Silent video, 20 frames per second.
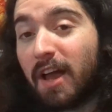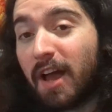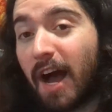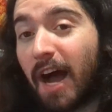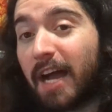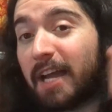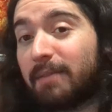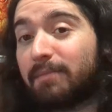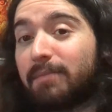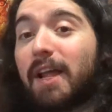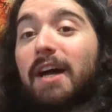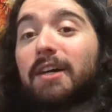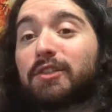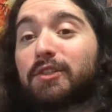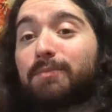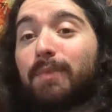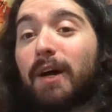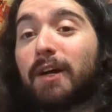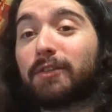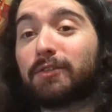I am not
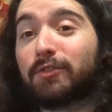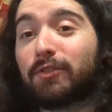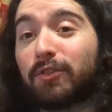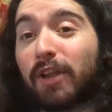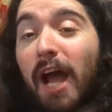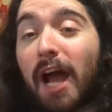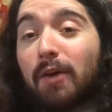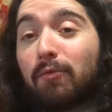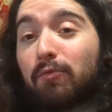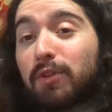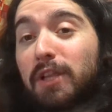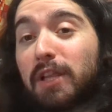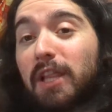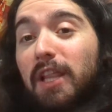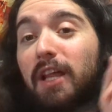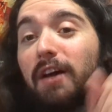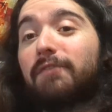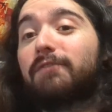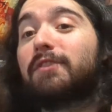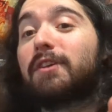sponsored. I would
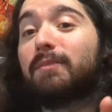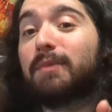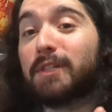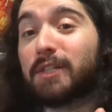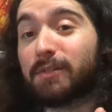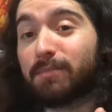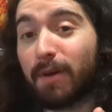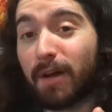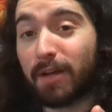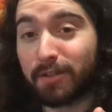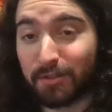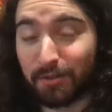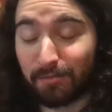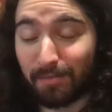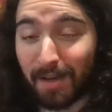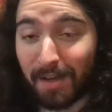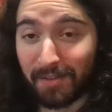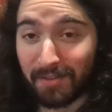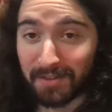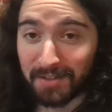love to be sponsored
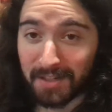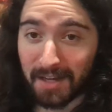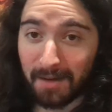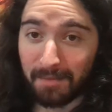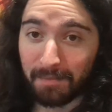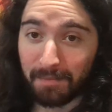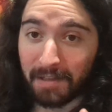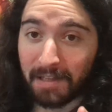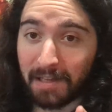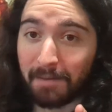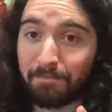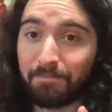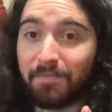by this company,